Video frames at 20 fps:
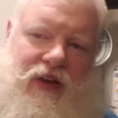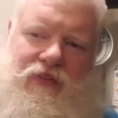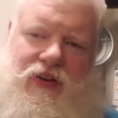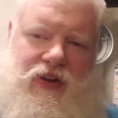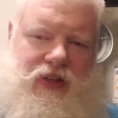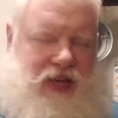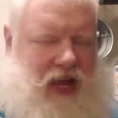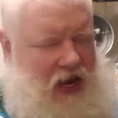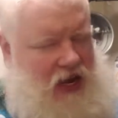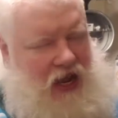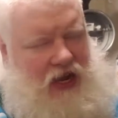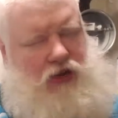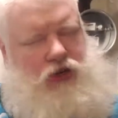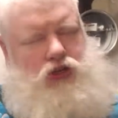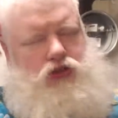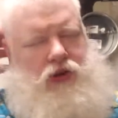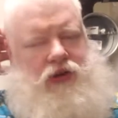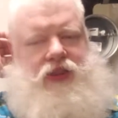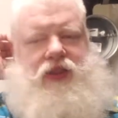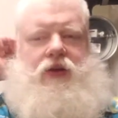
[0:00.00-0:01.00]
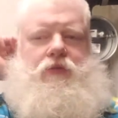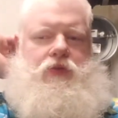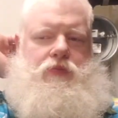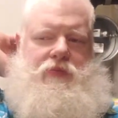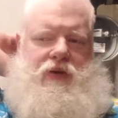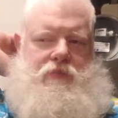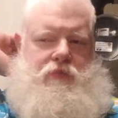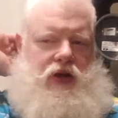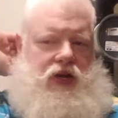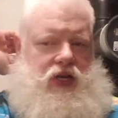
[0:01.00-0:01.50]
out of 10. I could drink that with
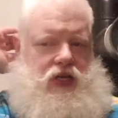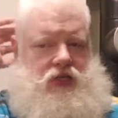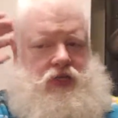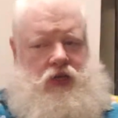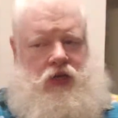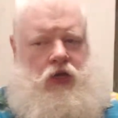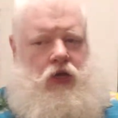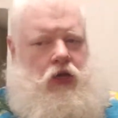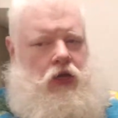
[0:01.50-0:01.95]
my buddies.